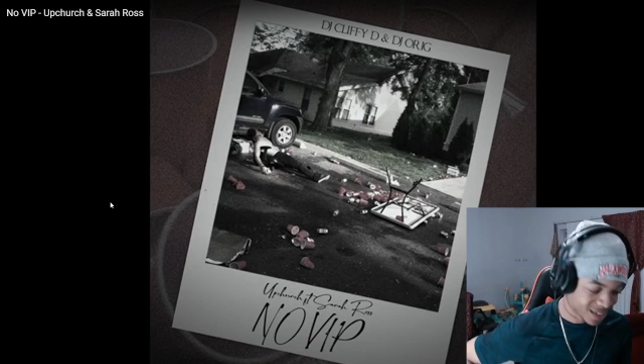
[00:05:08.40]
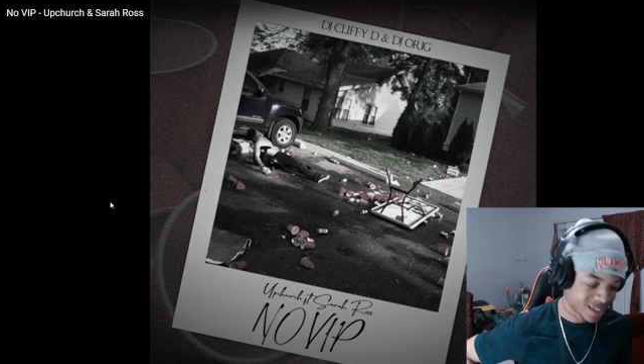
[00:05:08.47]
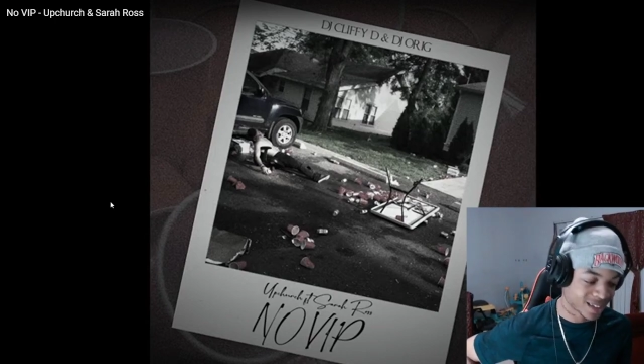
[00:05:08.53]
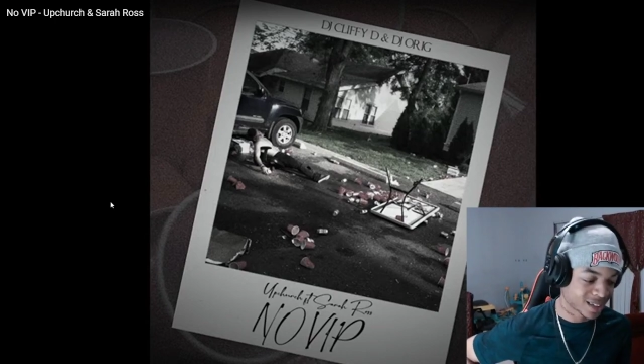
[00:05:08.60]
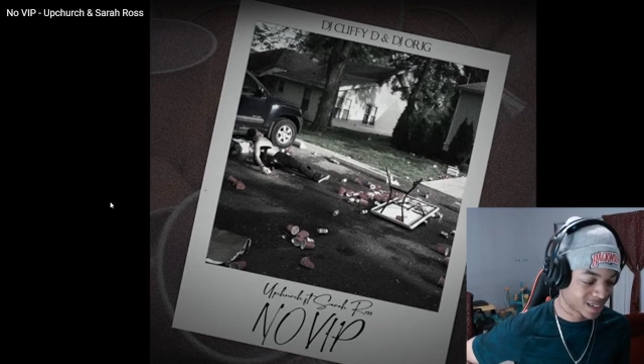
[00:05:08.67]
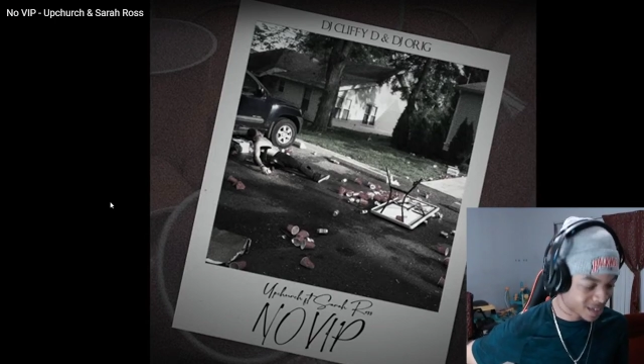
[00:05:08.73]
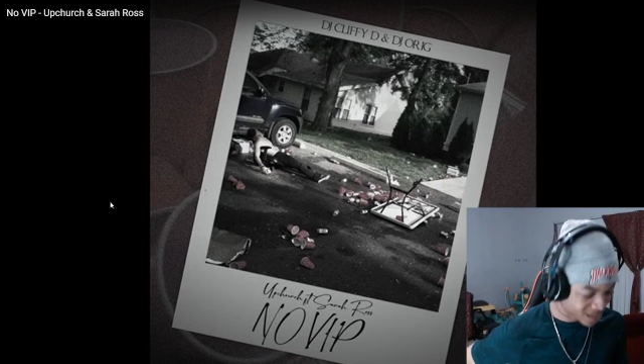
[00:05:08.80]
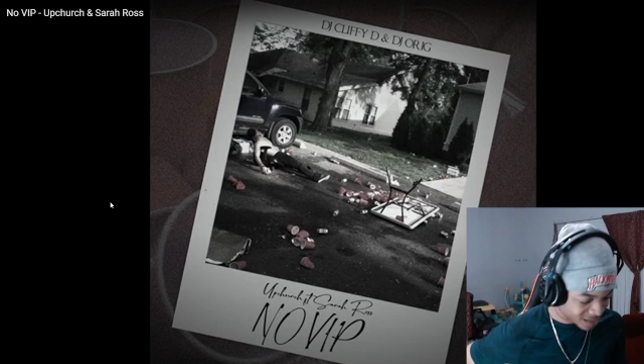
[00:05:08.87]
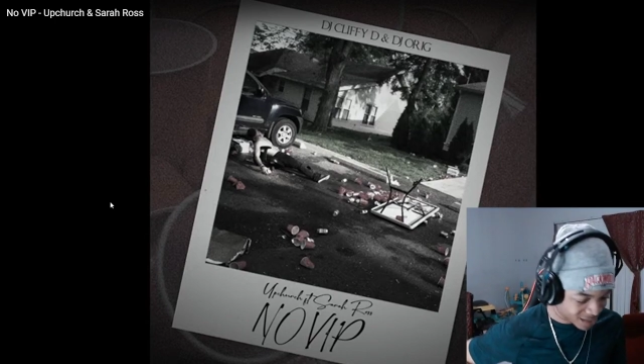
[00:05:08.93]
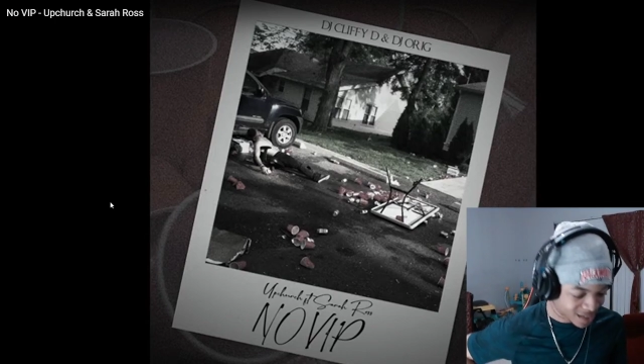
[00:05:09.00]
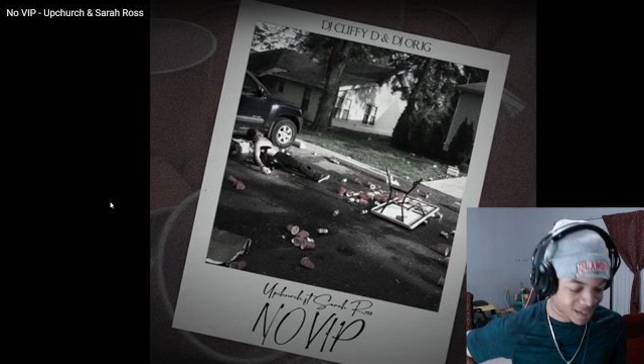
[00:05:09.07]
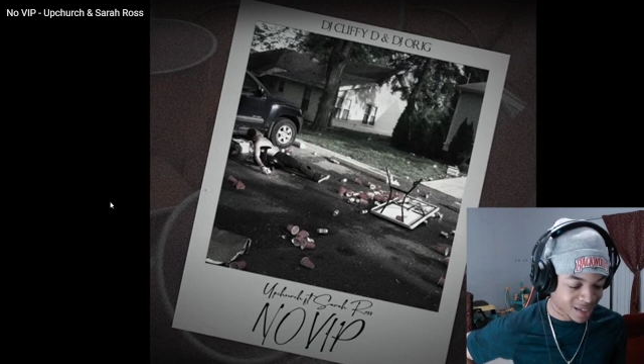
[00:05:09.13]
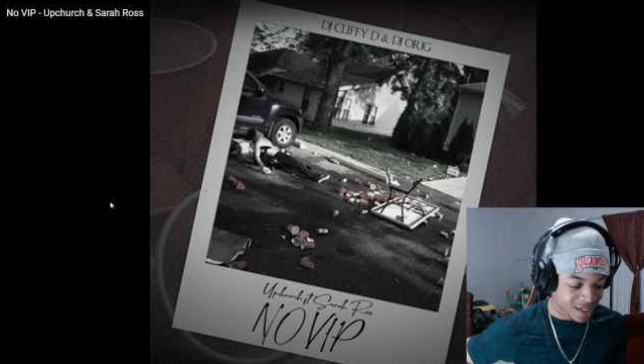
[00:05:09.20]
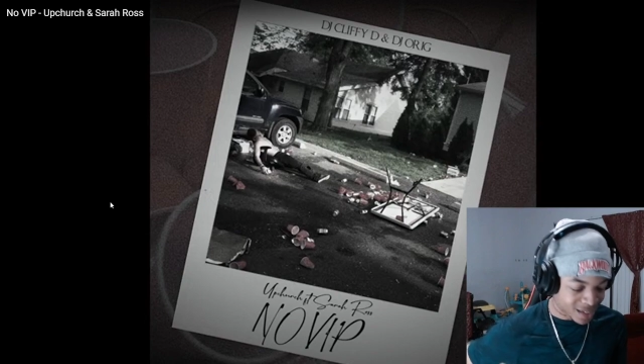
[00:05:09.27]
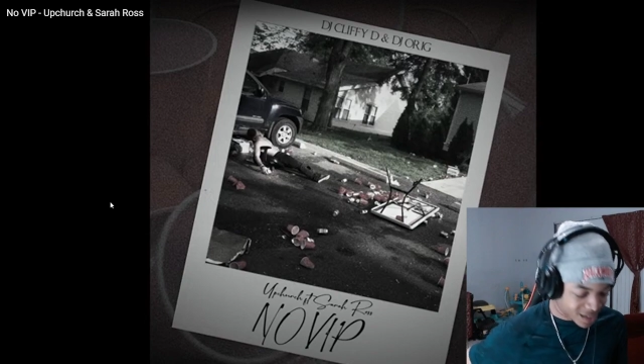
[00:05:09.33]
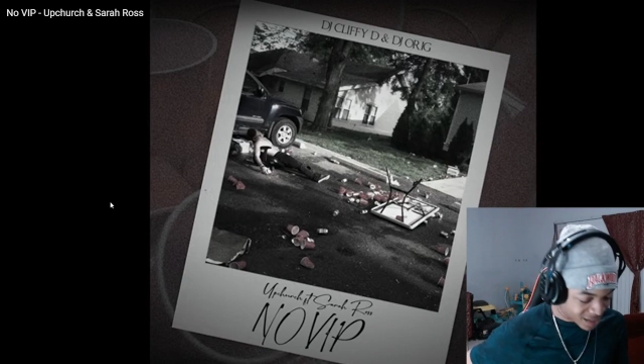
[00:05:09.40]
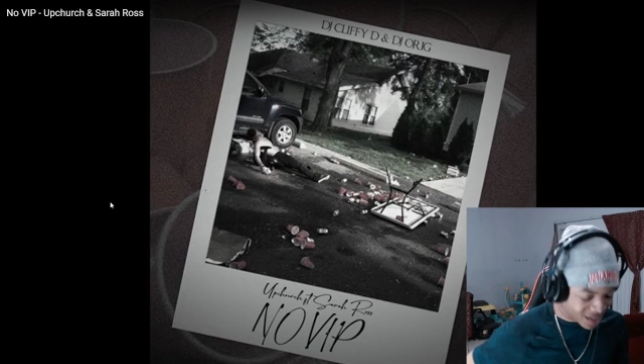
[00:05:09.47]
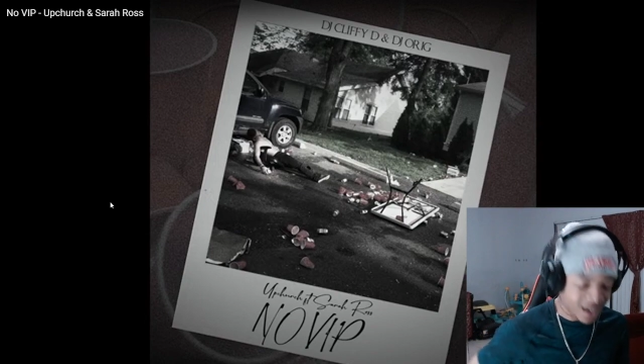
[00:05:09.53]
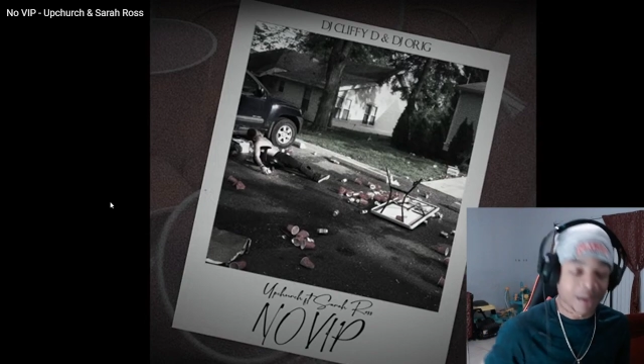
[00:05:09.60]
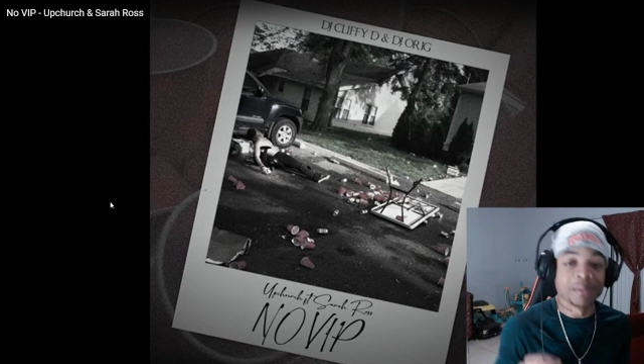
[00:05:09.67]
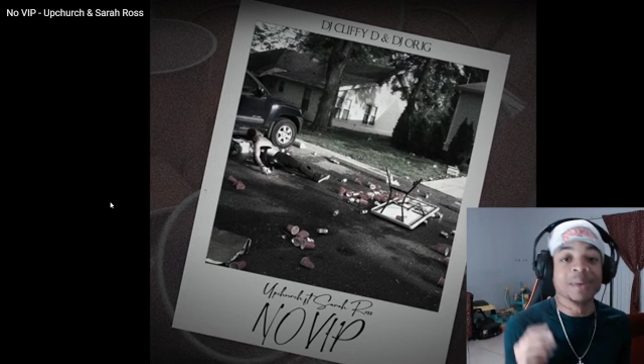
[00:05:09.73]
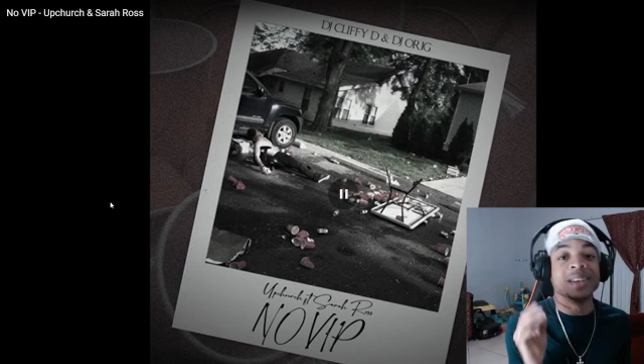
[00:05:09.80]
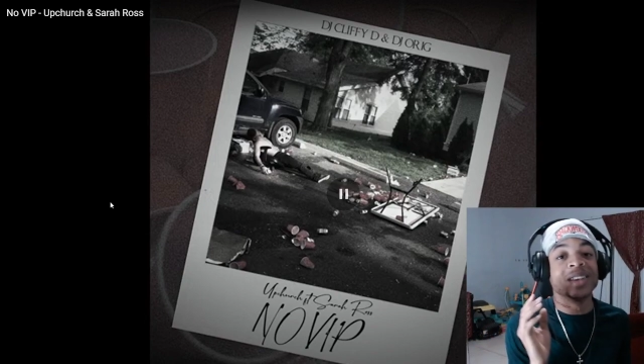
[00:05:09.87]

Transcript: I mean,